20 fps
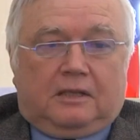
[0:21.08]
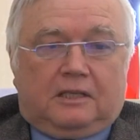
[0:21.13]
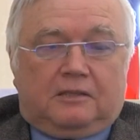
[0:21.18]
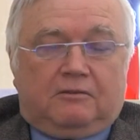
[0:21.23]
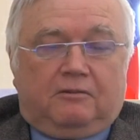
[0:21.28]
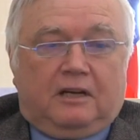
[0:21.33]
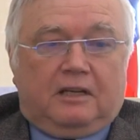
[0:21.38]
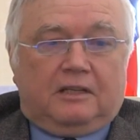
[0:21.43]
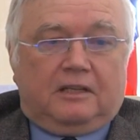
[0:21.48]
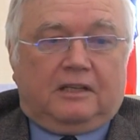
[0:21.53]

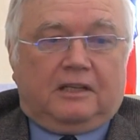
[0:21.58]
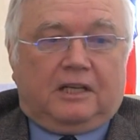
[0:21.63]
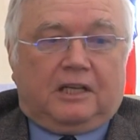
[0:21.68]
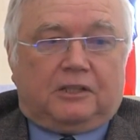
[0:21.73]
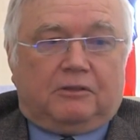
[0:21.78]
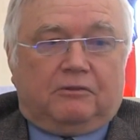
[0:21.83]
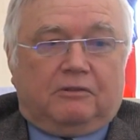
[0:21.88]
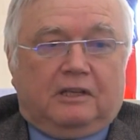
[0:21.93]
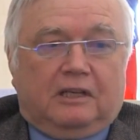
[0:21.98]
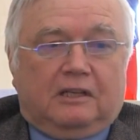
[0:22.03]
says the
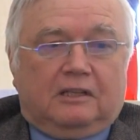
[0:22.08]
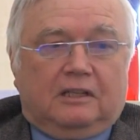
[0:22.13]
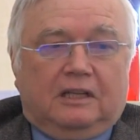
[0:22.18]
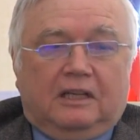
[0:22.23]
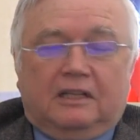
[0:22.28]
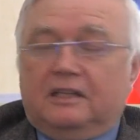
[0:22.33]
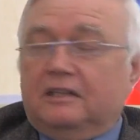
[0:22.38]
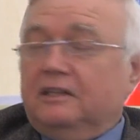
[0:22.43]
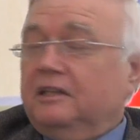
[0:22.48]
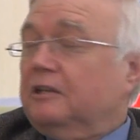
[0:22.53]
mainstream
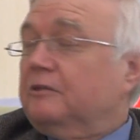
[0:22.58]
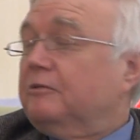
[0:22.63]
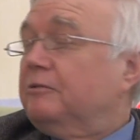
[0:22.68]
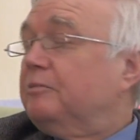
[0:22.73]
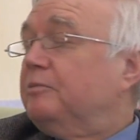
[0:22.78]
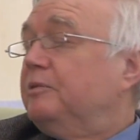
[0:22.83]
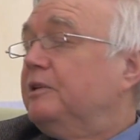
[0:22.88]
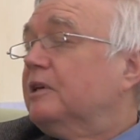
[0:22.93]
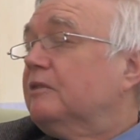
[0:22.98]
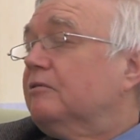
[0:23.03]
Western
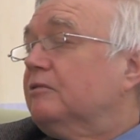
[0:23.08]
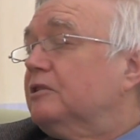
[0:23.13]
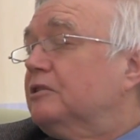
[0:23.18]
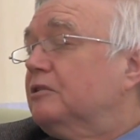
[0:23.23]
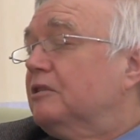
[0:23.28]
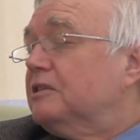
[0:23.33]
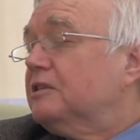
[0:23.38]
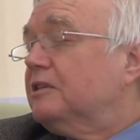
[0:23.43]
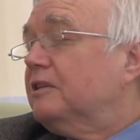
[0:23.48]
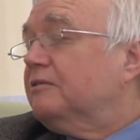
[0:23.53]
media are
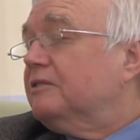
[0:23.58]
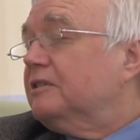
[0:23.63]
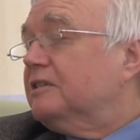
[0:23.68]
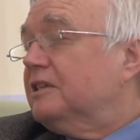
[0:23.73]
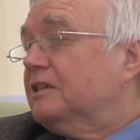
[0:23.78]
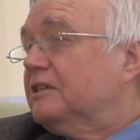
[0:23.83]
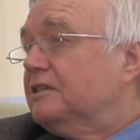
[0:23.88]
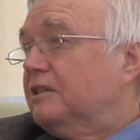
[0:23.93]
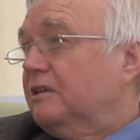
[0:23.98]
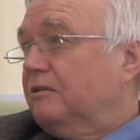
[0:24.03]
actively
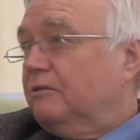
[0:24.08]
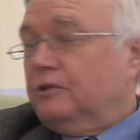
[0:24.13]
involved